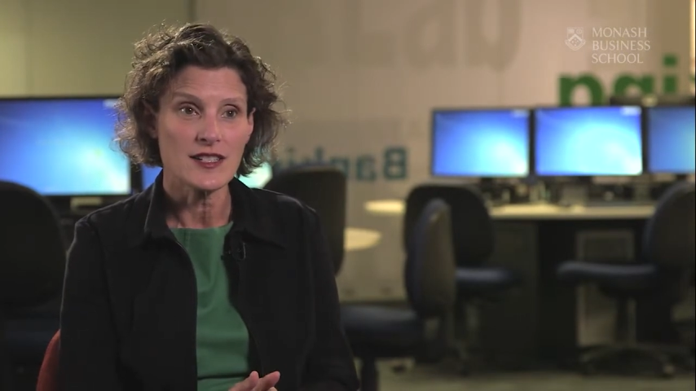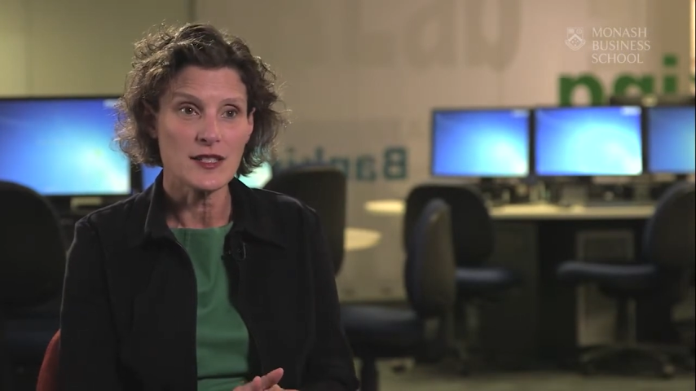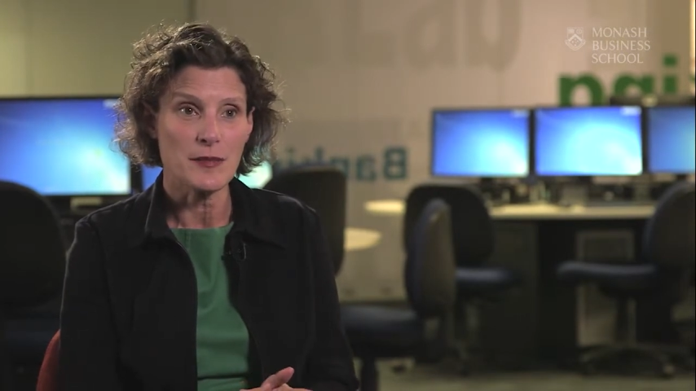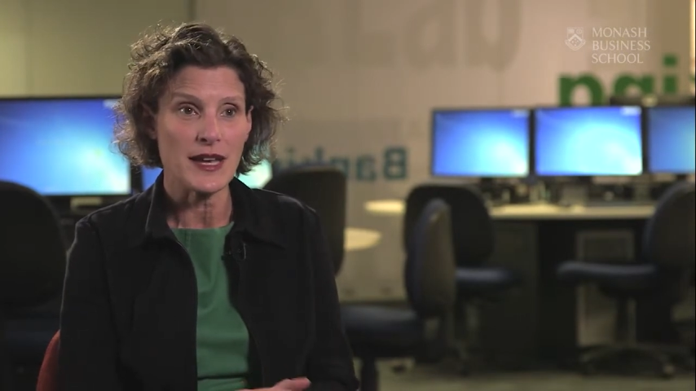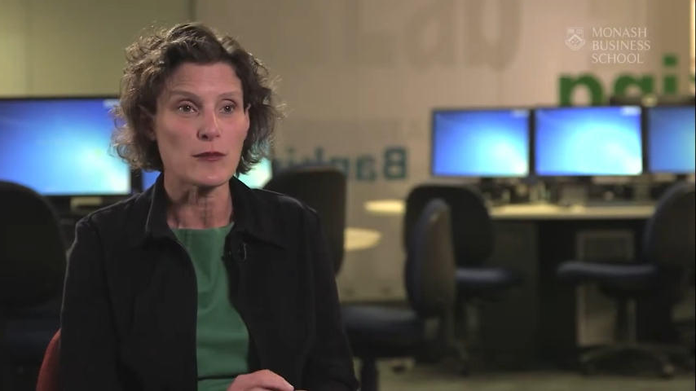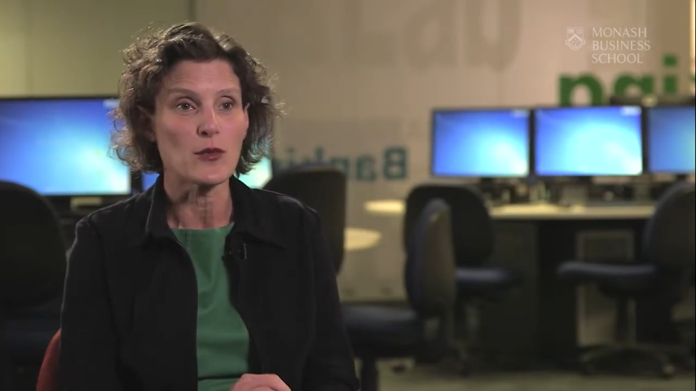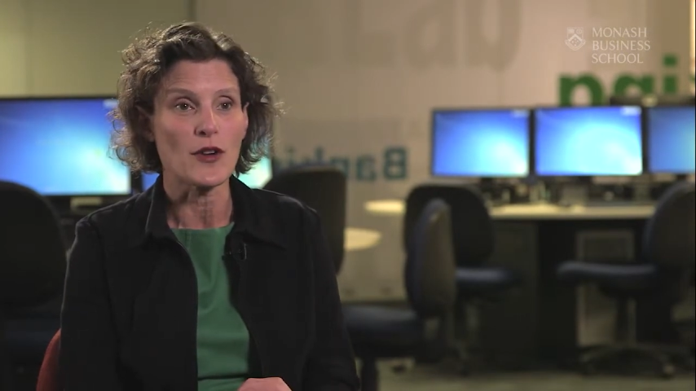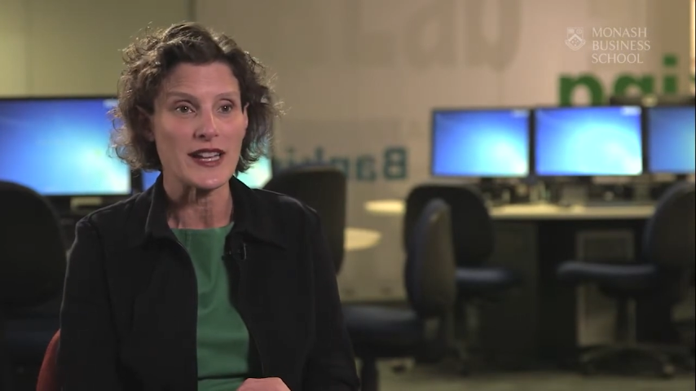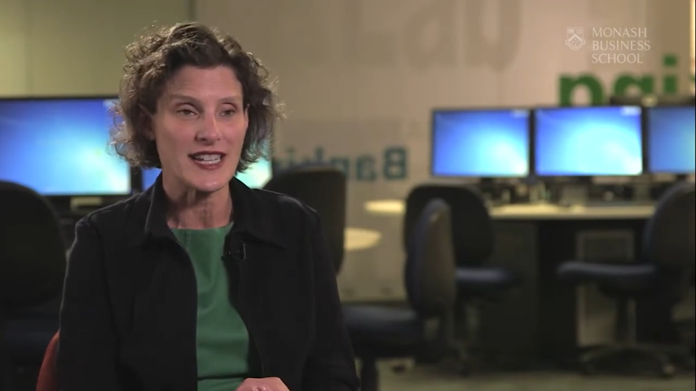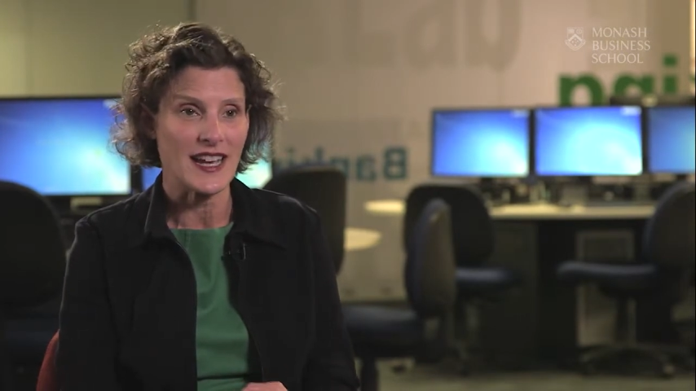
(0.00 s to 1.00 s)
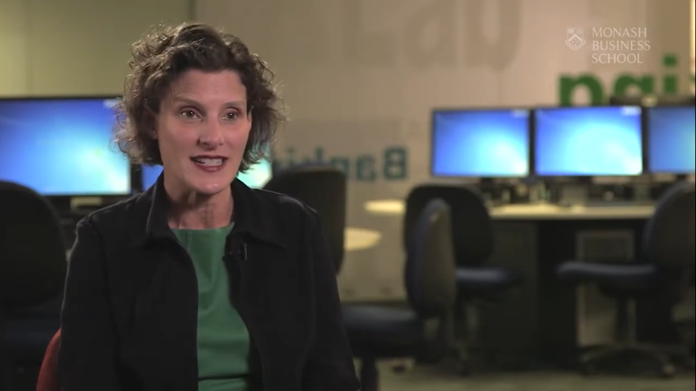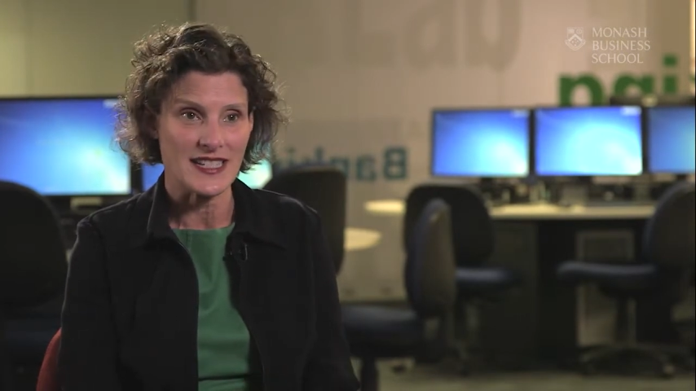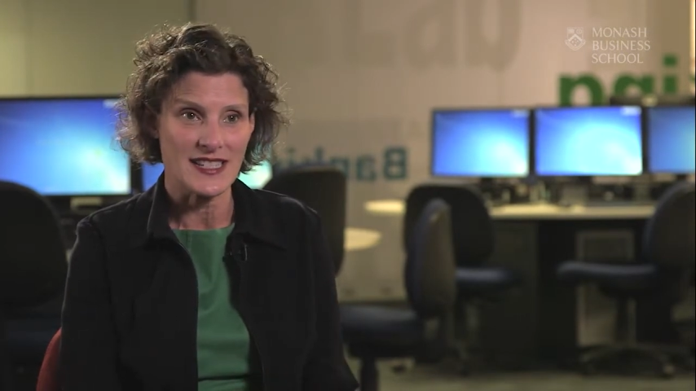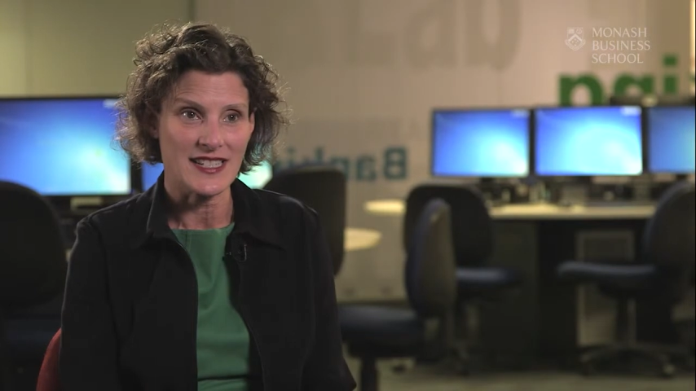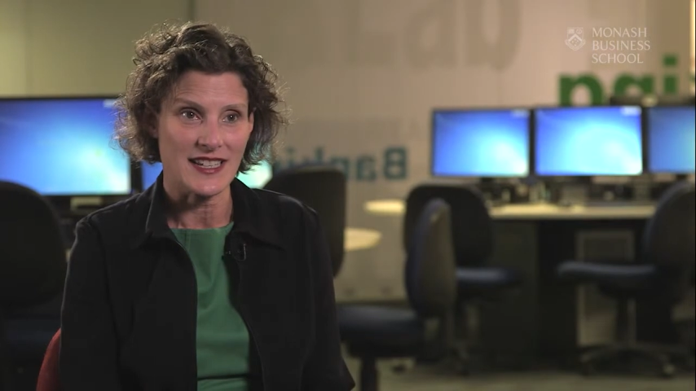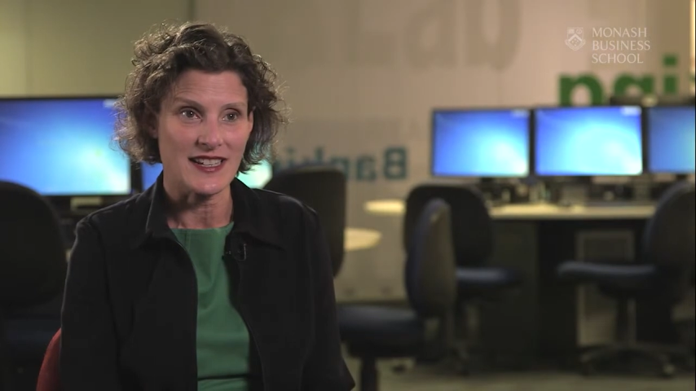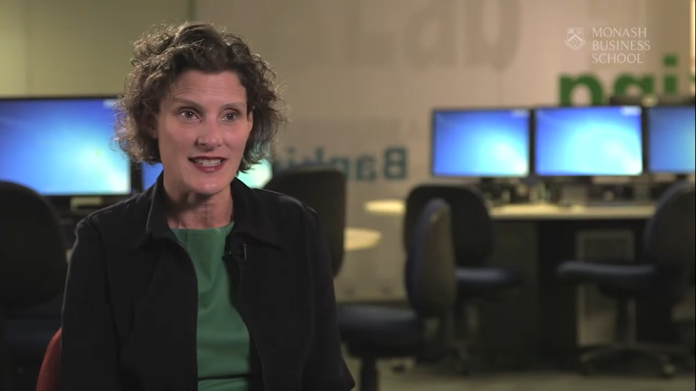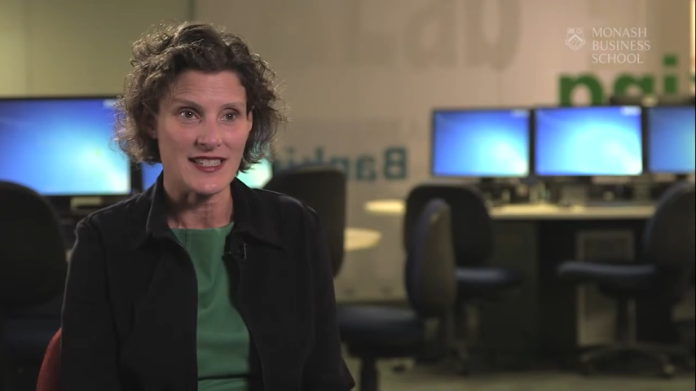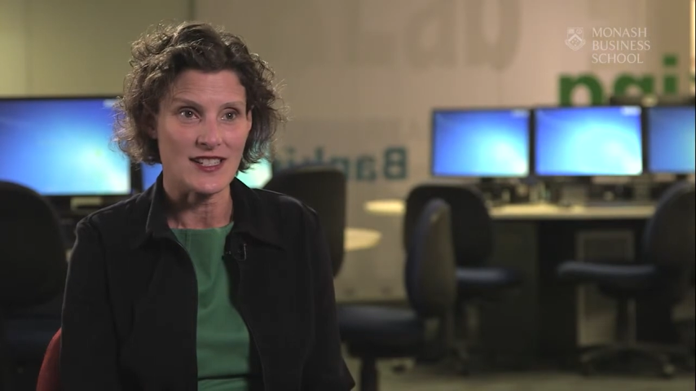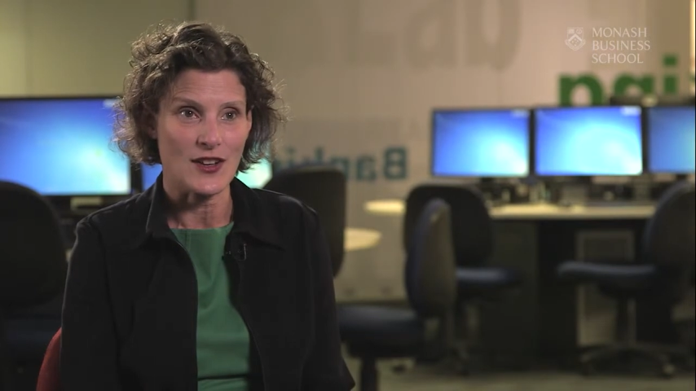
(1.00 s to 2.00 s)
to being more antagonistic at
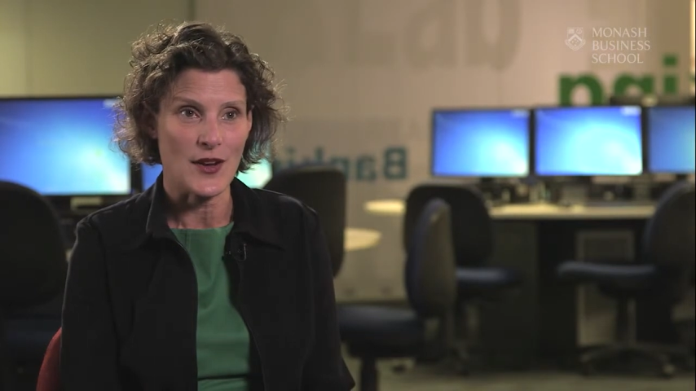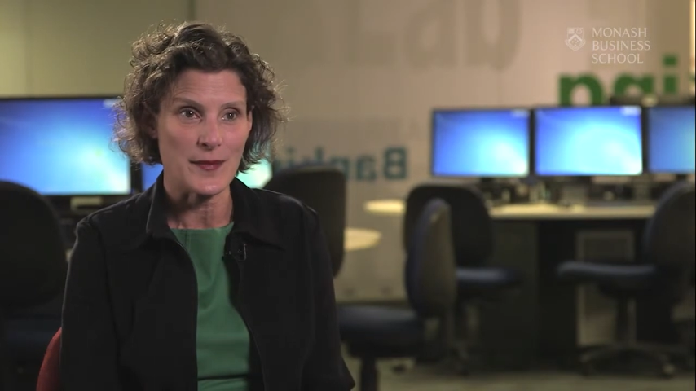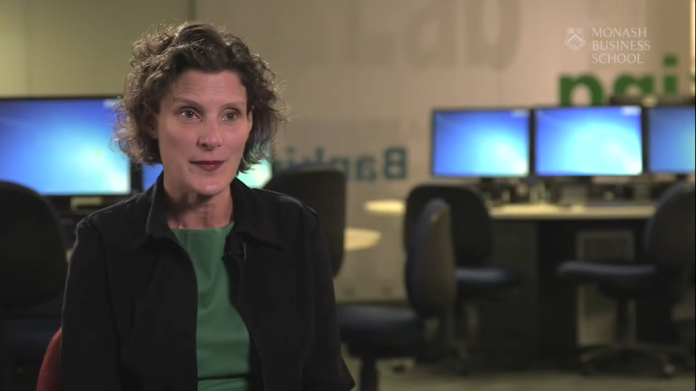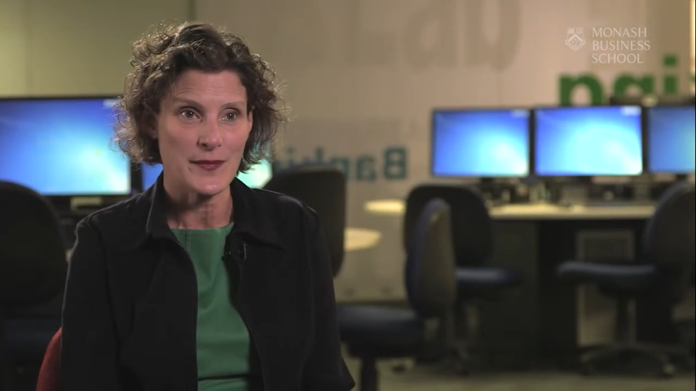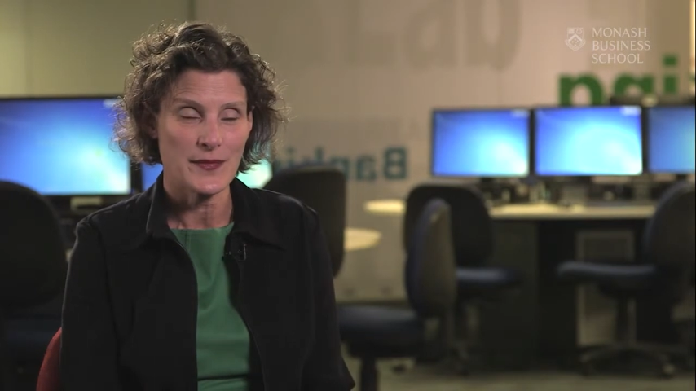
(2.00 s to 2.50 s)
this time.